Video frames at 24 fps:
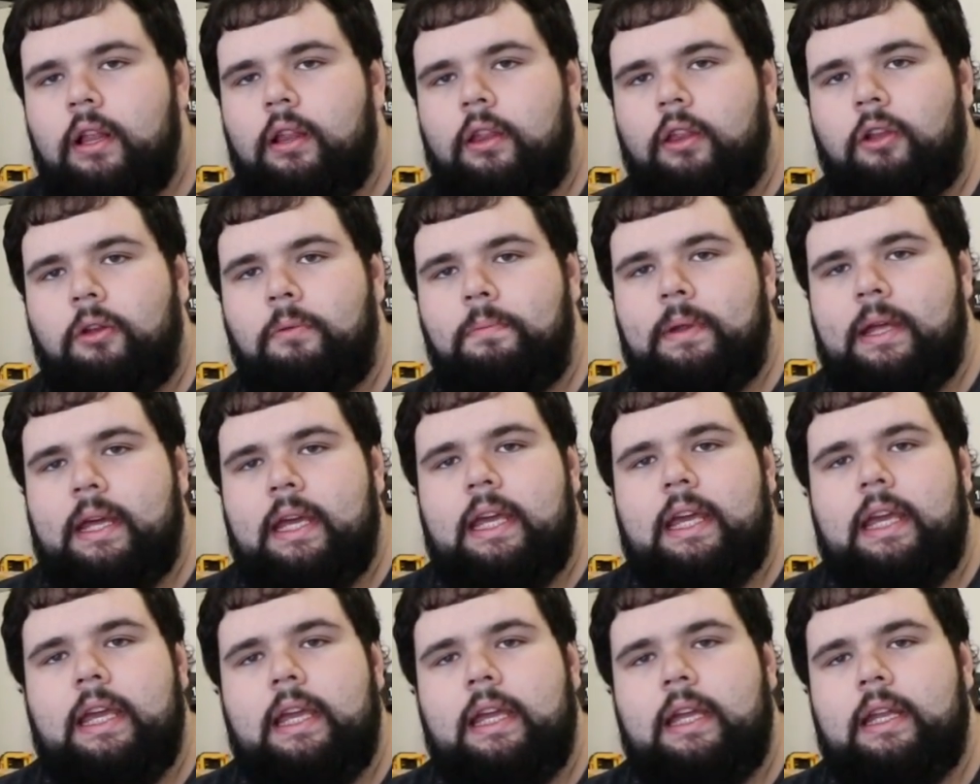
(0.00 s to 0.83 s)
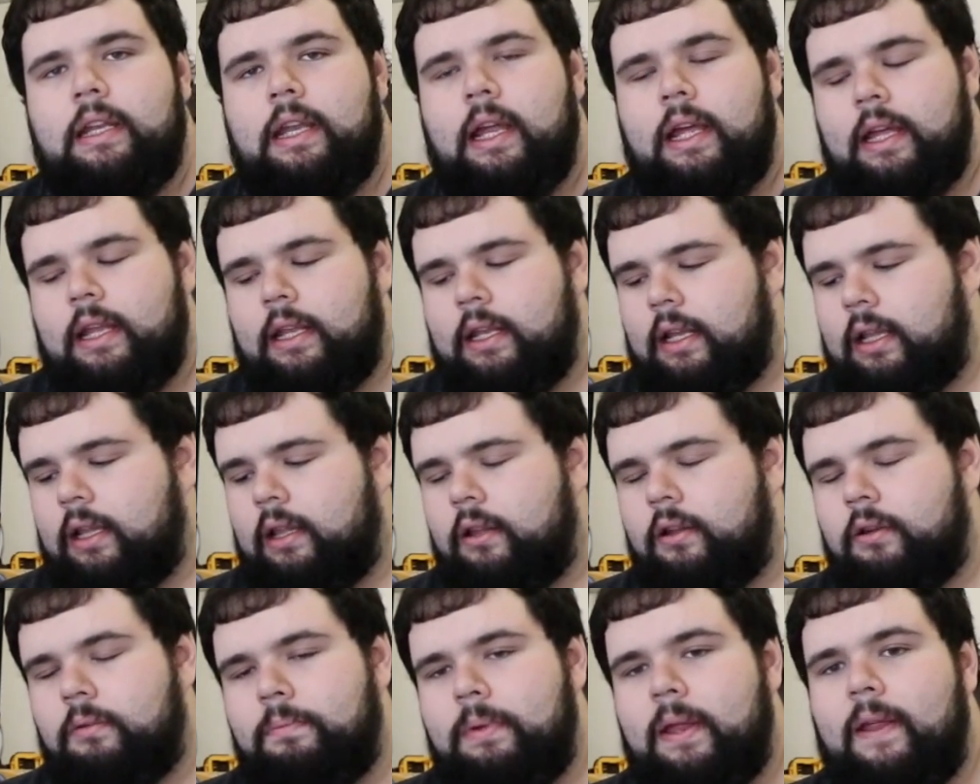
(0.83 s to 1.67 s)
A little bit of heat and a
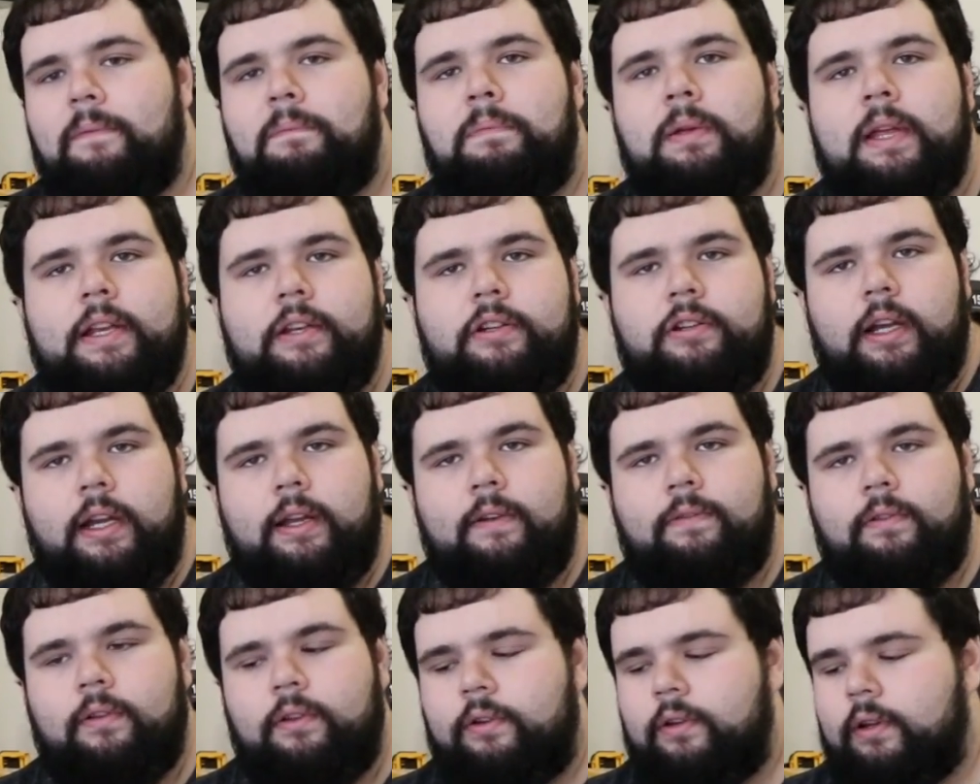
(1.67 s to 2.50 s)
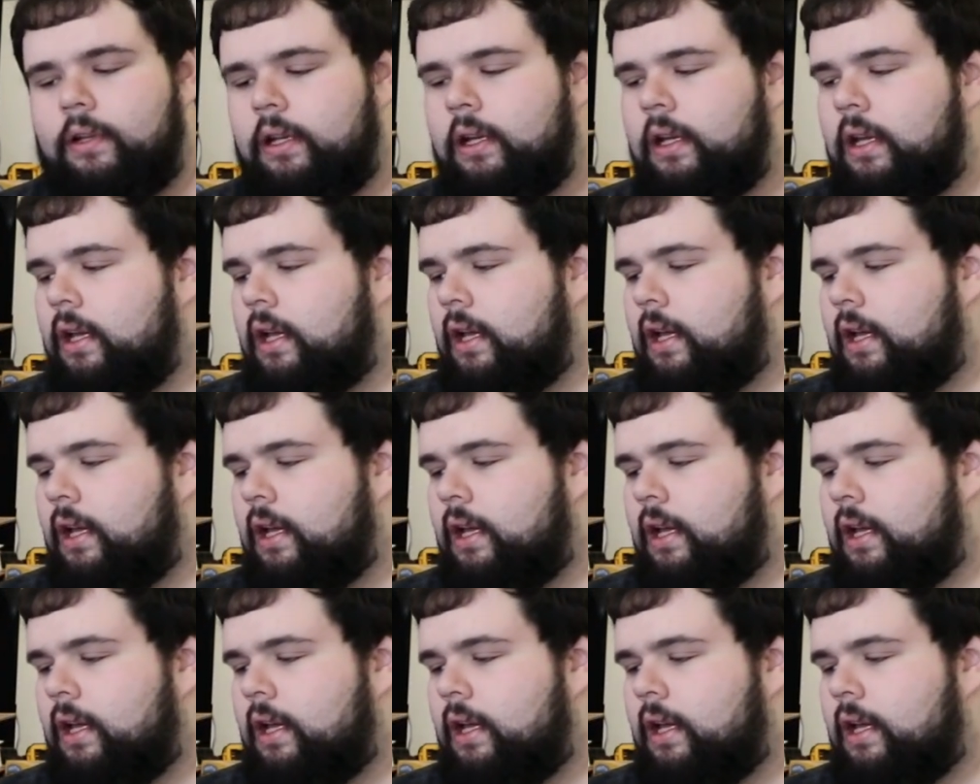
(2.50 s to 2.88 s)
little bit of penetrating fluid,